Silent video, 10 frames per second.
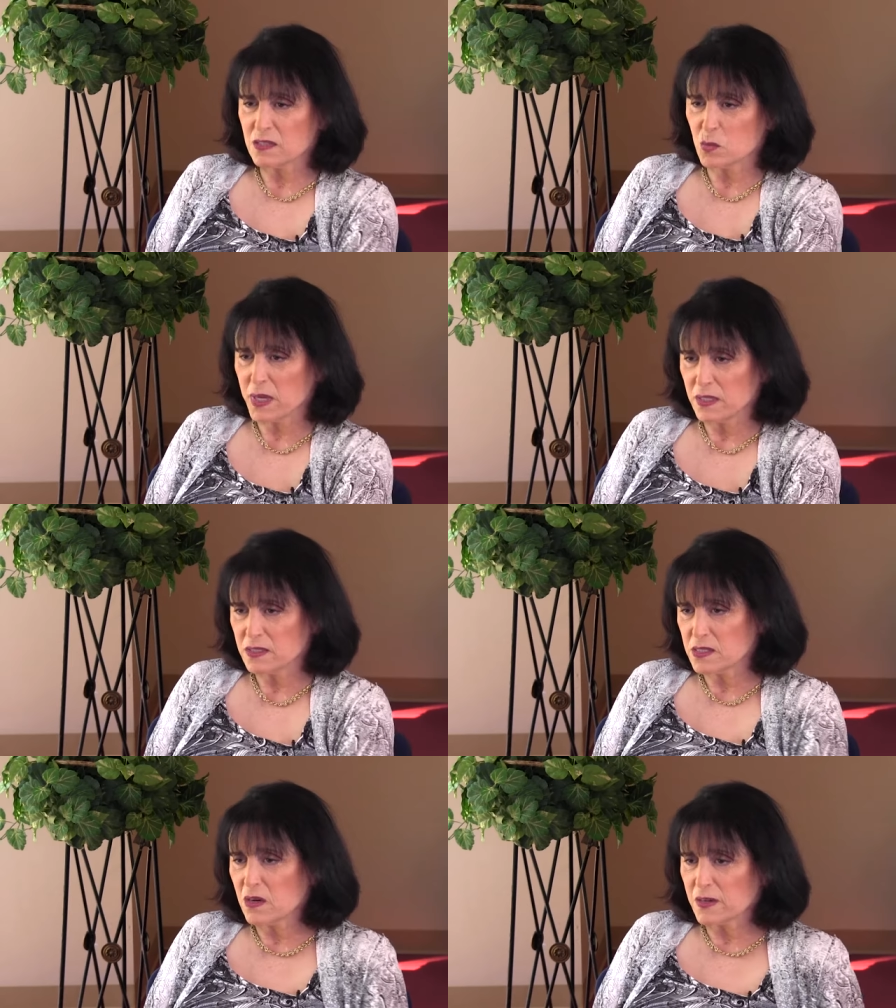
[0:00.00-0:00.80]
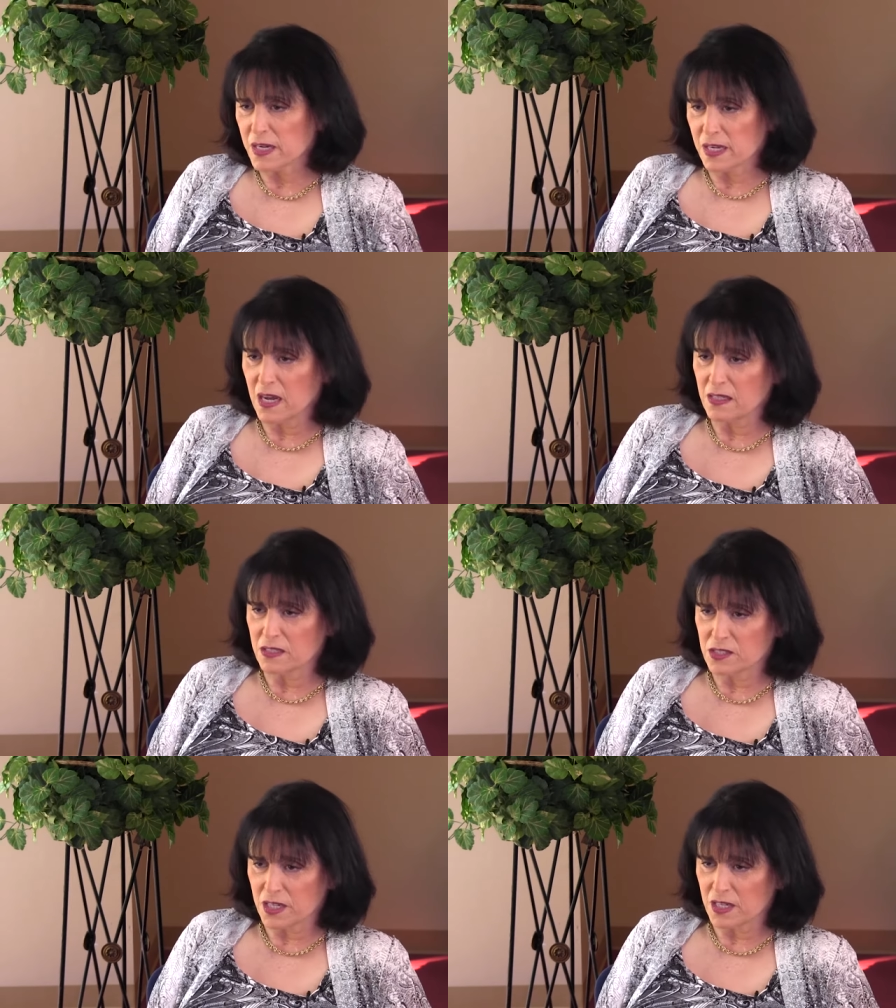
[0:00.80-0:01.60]
as well as
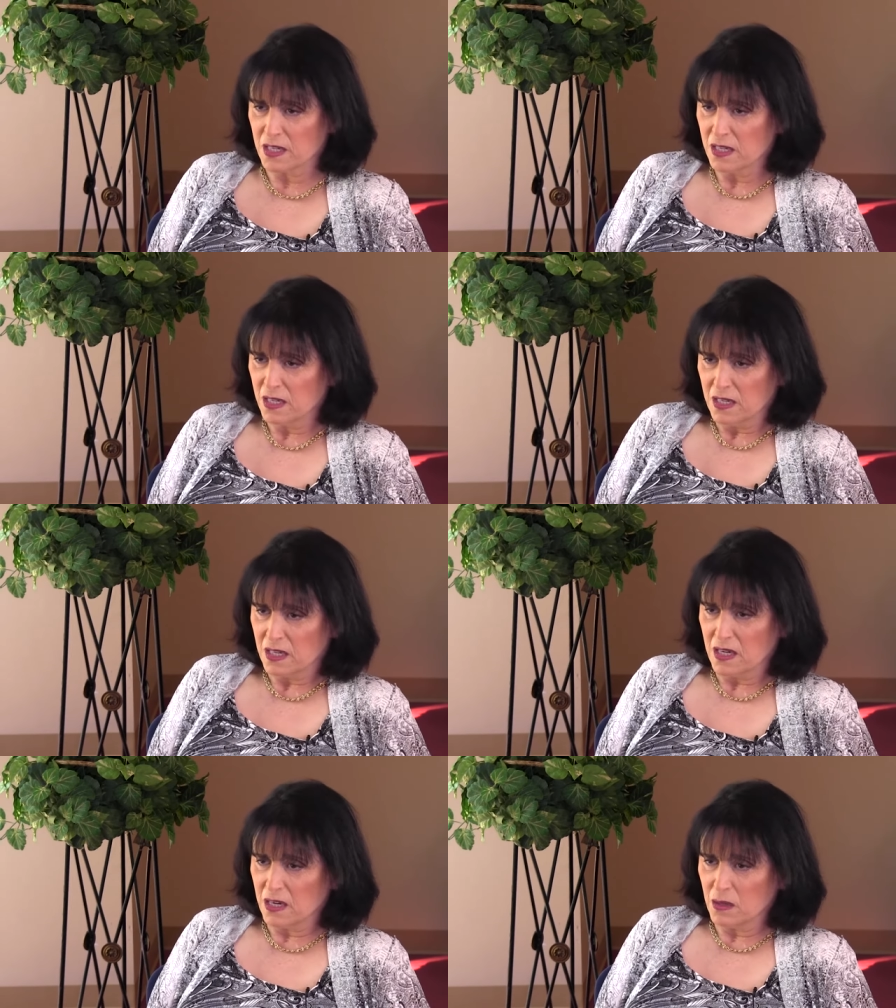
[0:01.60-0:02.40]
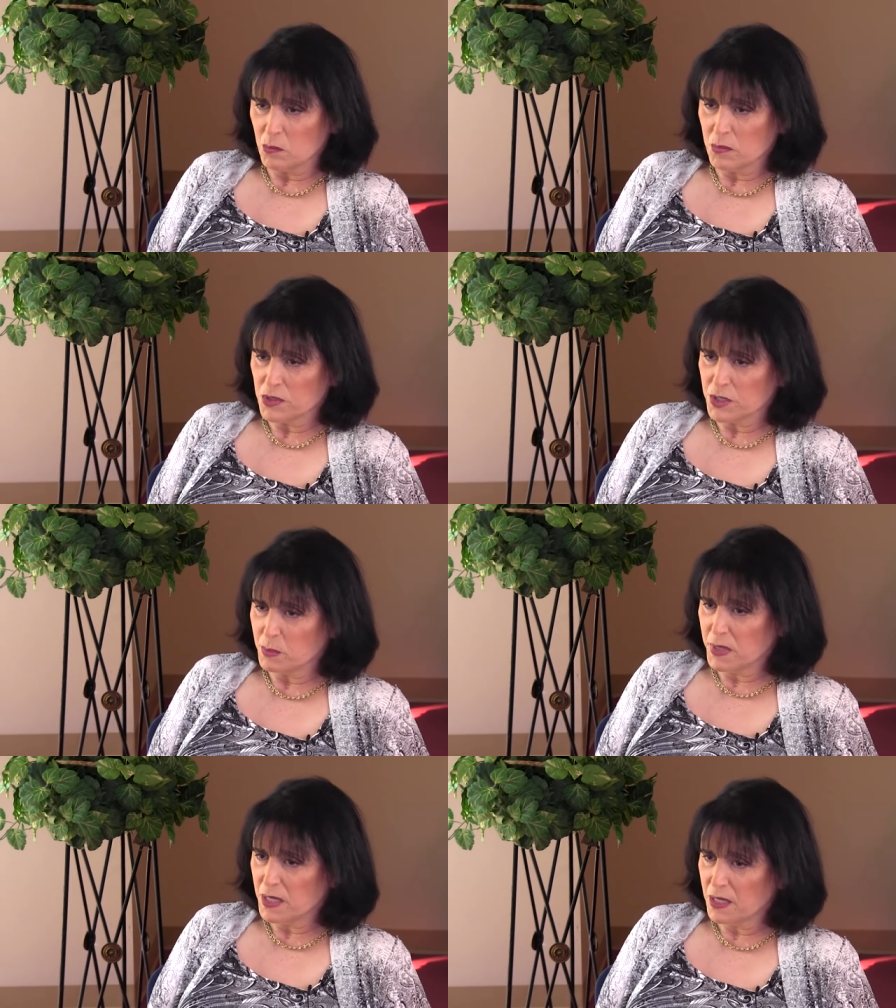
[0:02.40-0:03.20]
archaeology um, should
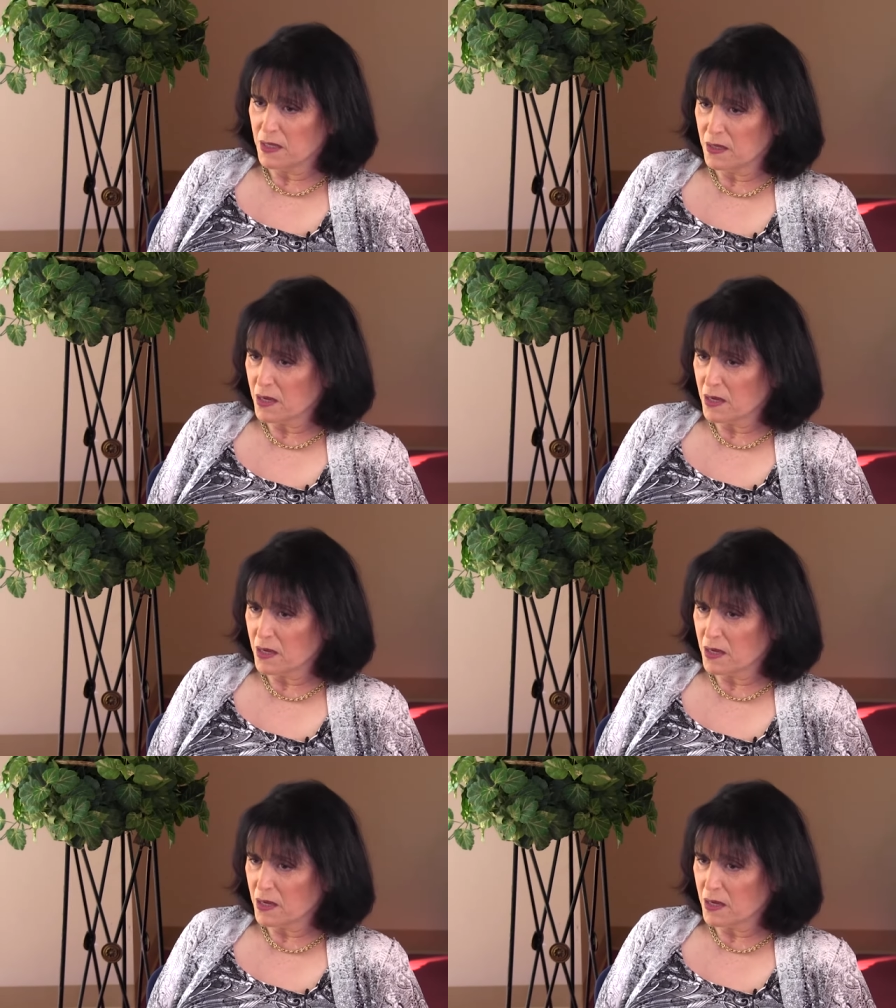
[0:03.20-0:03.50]
be,